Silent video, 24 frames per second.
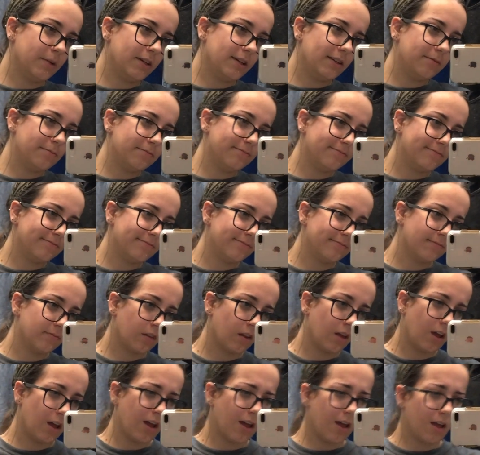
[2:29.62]
bit.
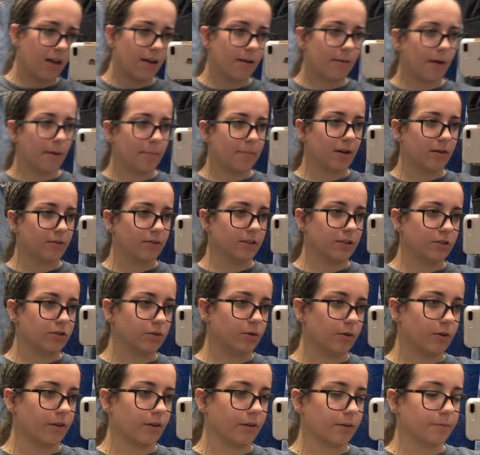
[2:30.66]
I'm not really
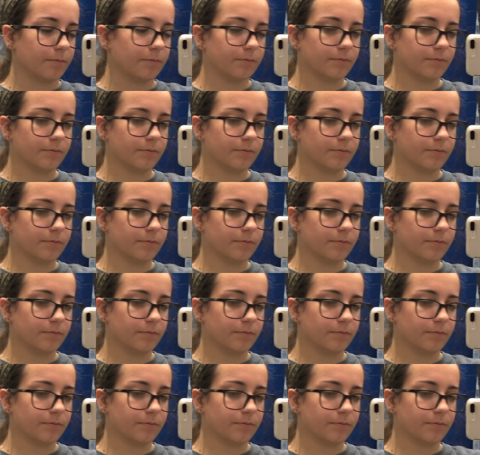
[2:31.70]
sure though.